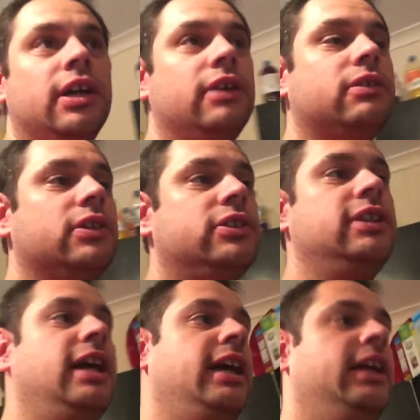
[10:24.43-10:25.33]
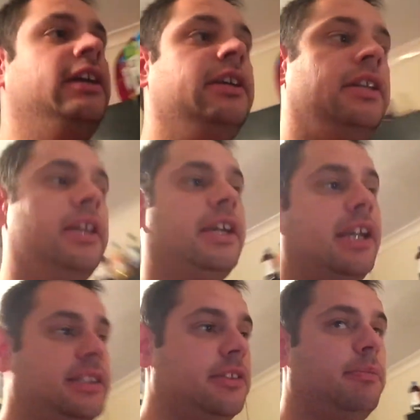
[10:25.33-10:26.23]
And I've got to say, the
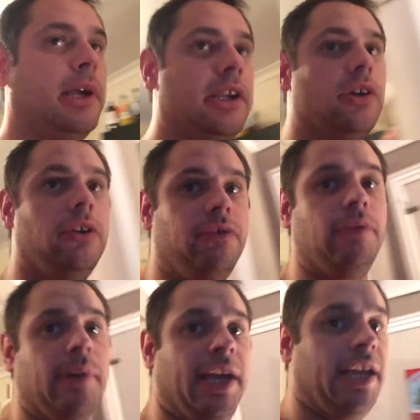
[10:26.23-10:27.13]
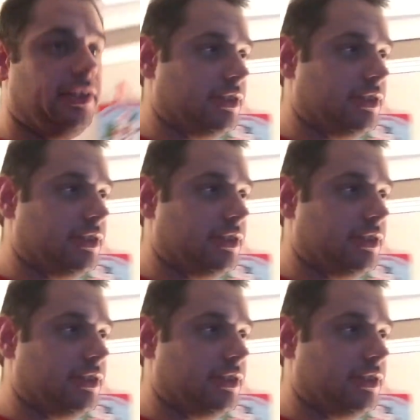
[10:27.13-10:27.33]
kids have been good for me,